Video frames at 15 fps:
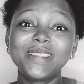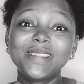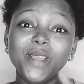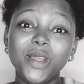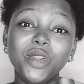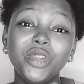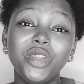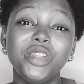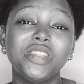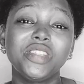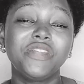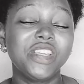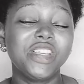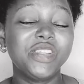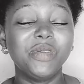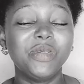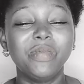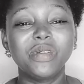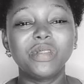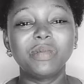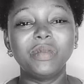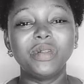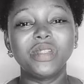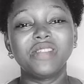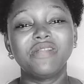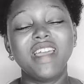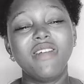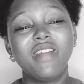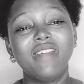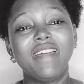turn on your notification bell to be
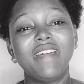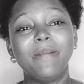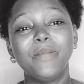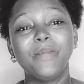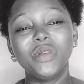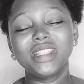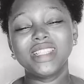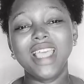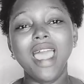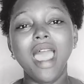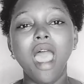notified whenever I post